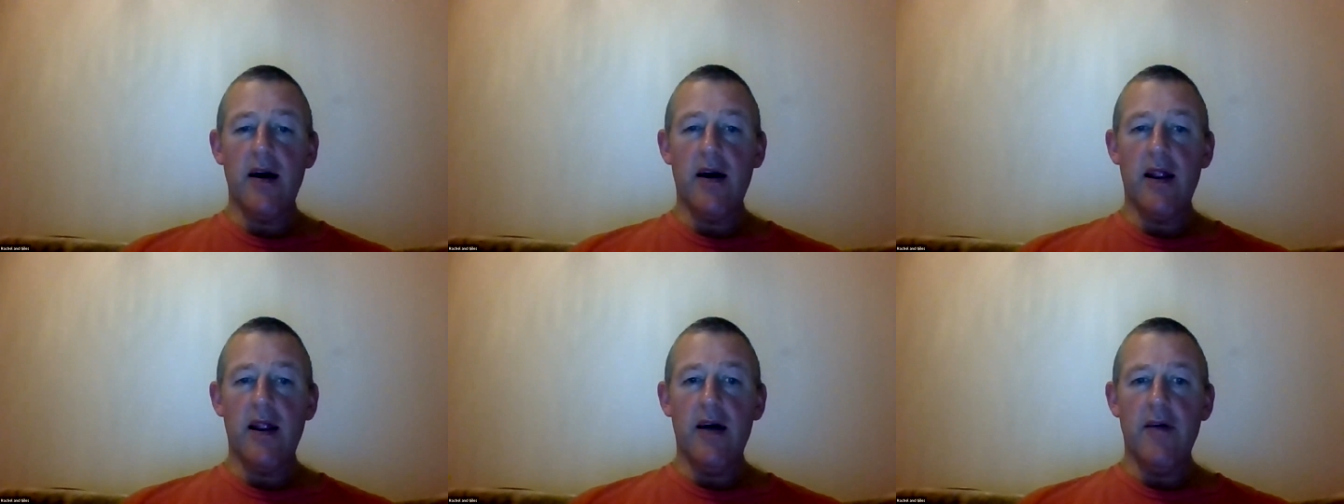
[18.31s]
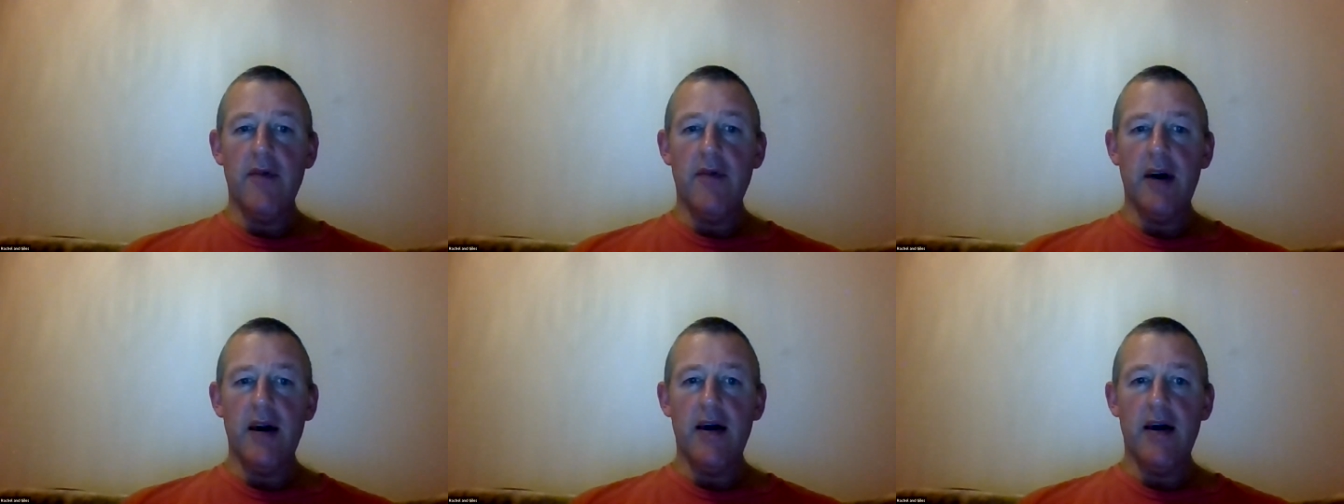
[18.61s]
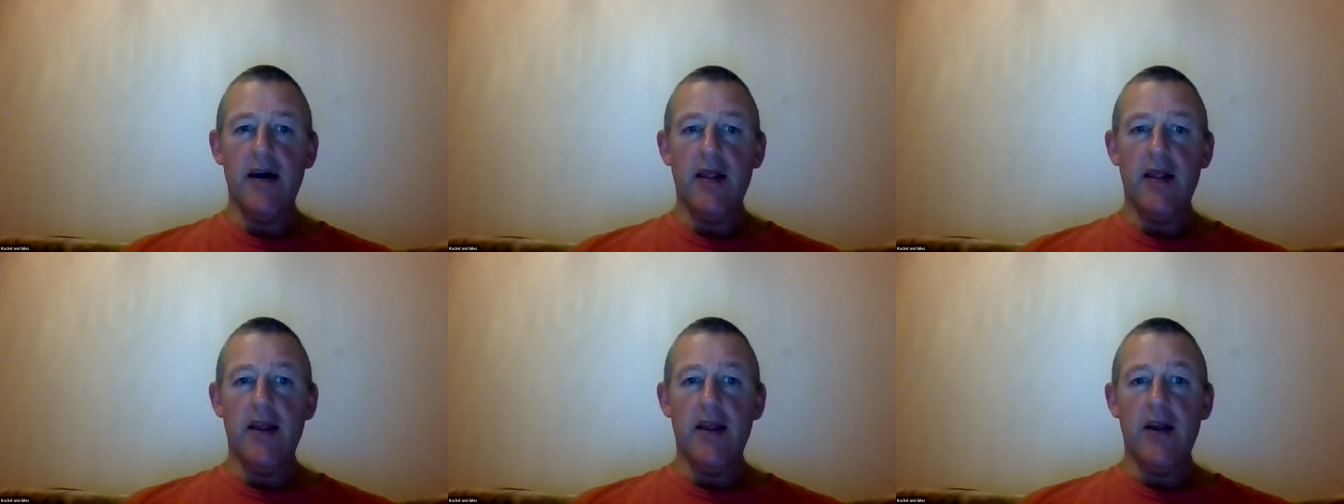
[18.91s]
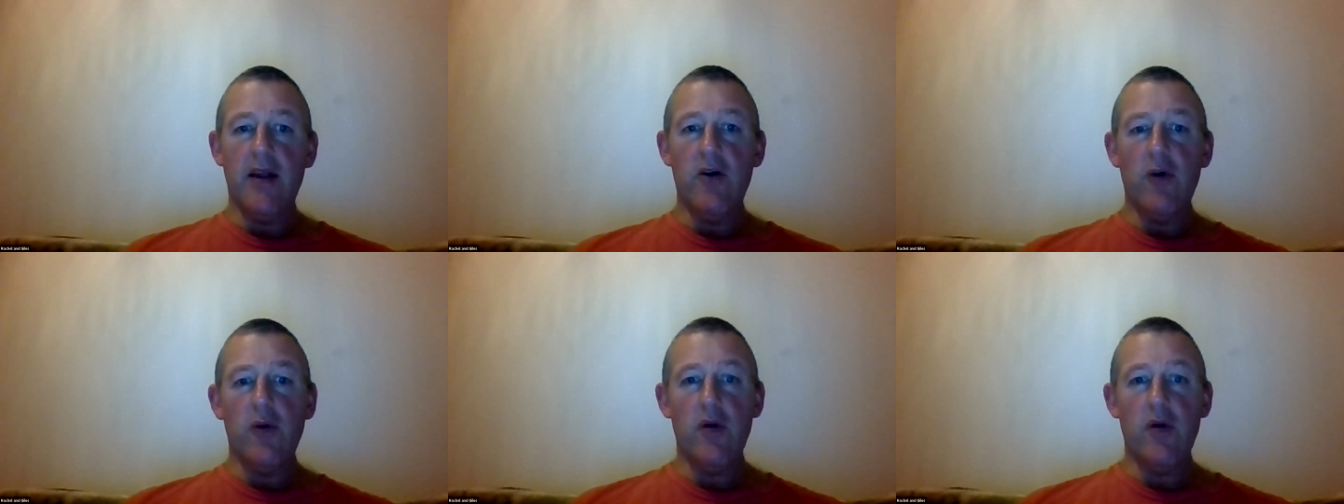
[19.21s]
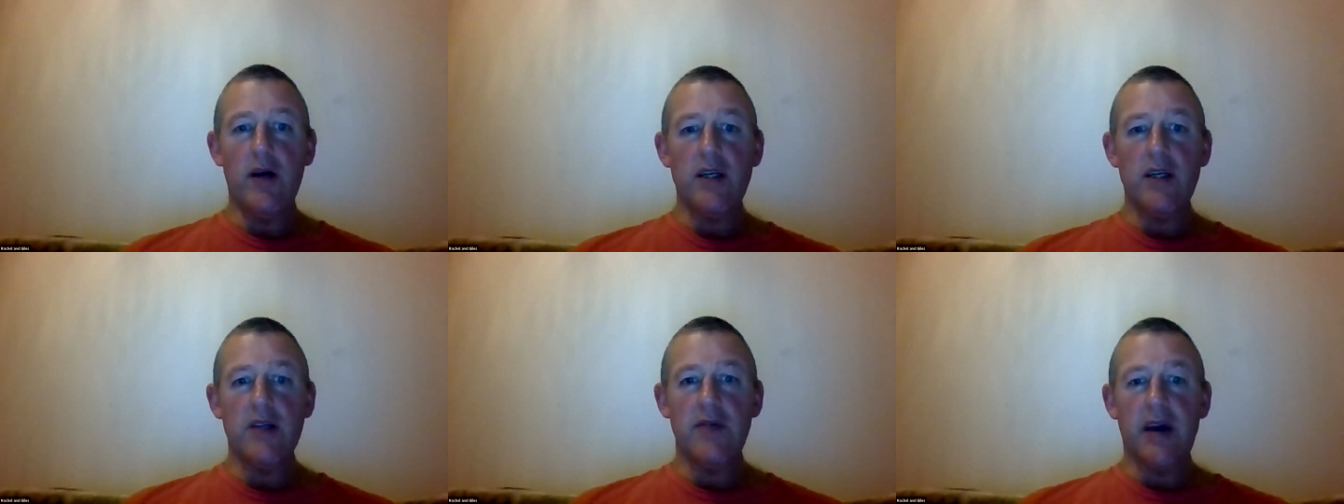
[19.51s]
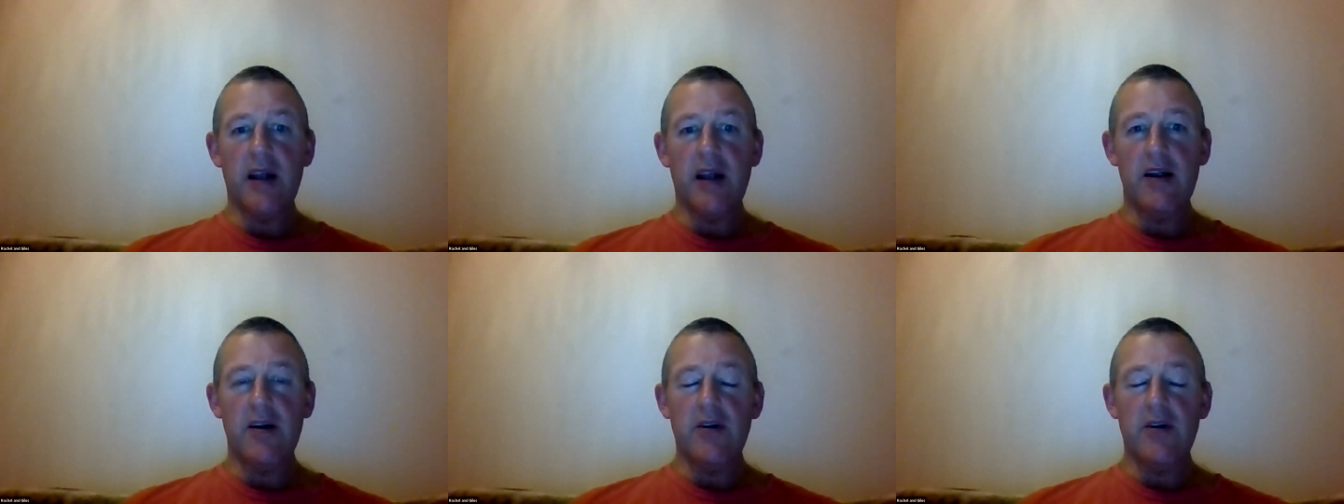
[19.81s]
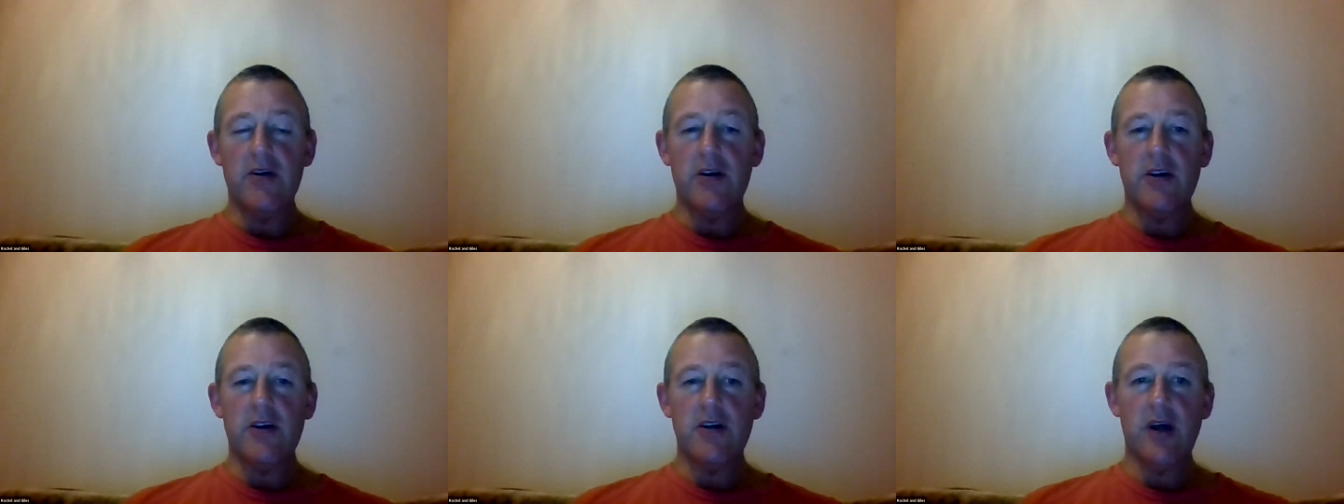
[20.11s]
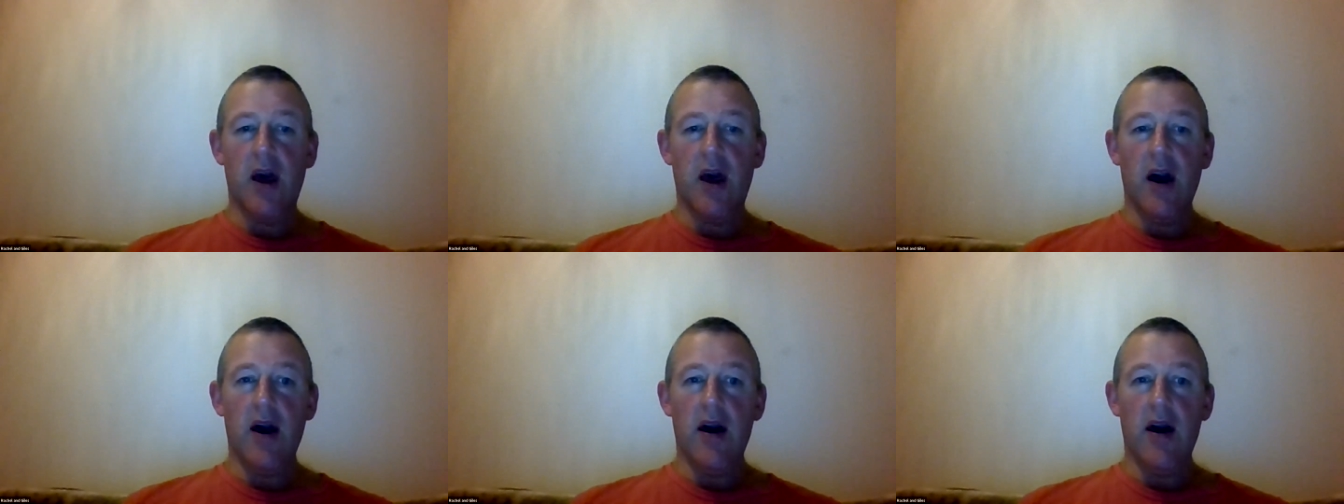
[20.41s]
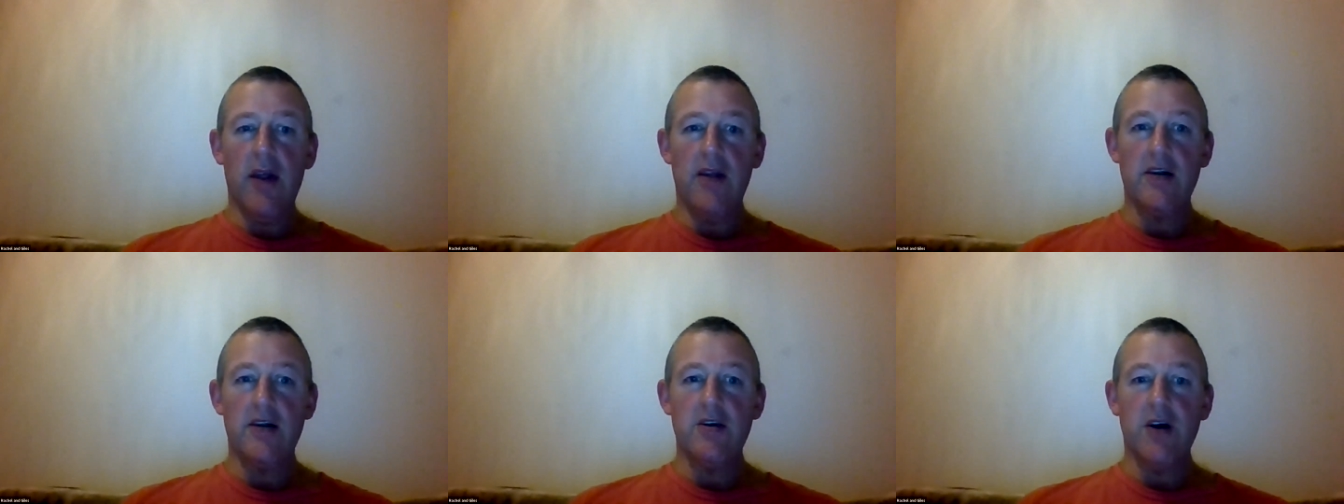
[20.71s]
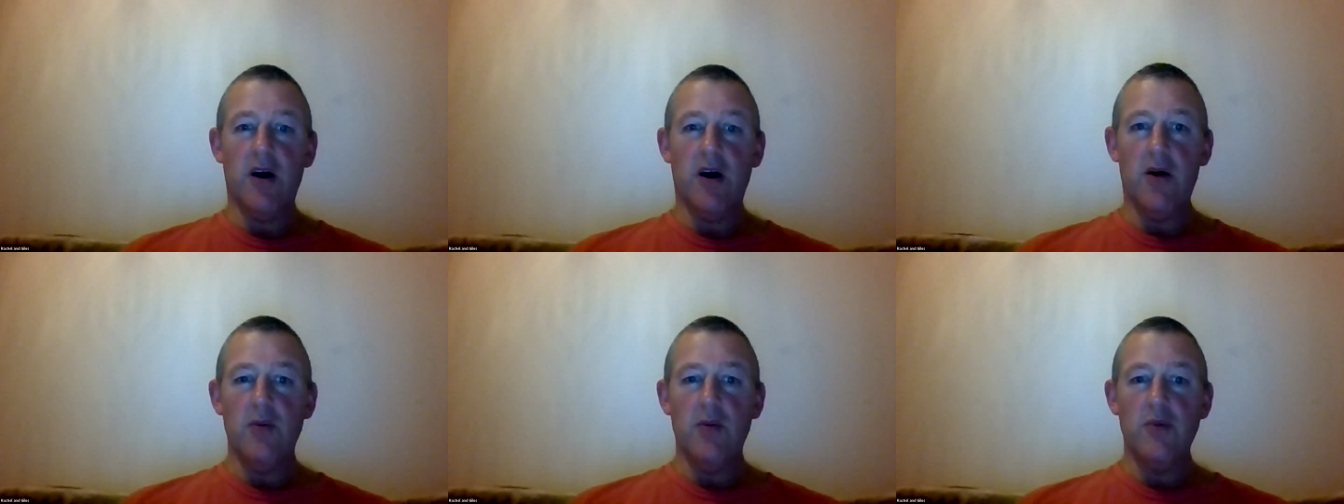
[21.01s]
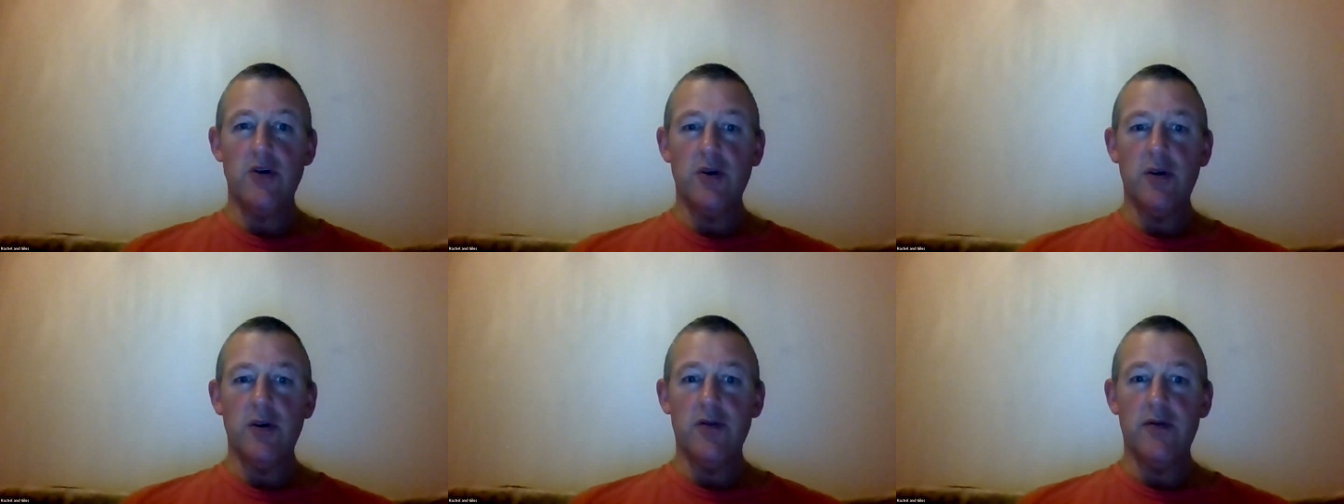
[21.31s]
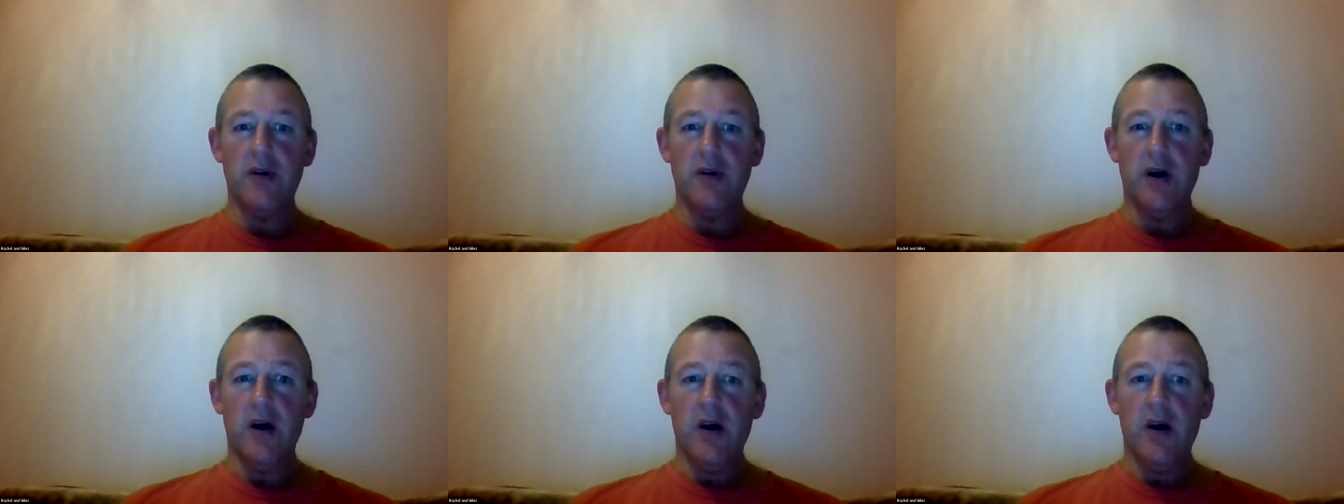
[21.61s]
I live in the northwest of England, just at the top, sort of